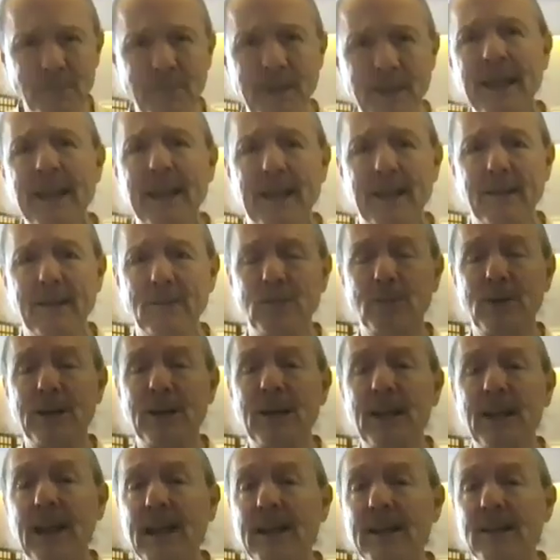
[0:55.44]
me,
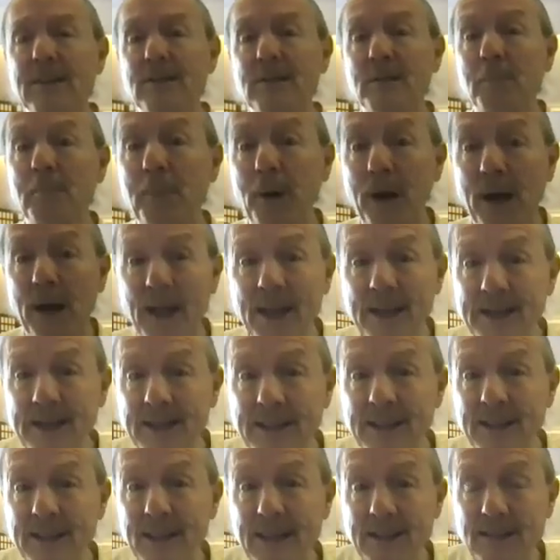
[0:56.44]
related to
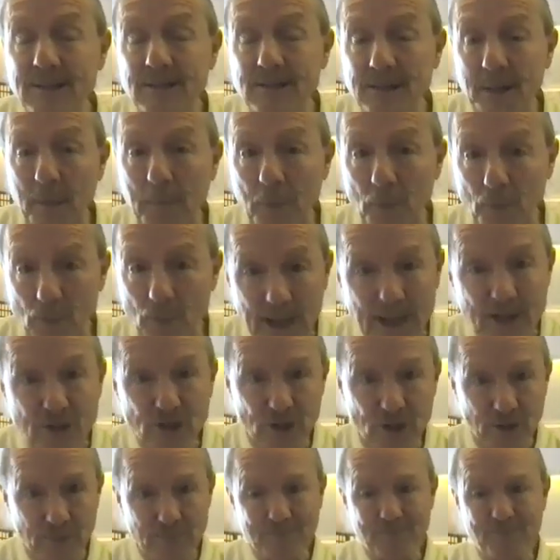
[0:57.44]
bonding and
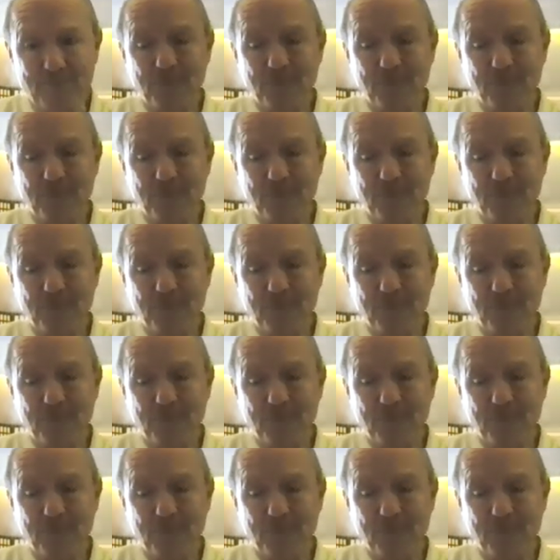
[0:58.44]
separation.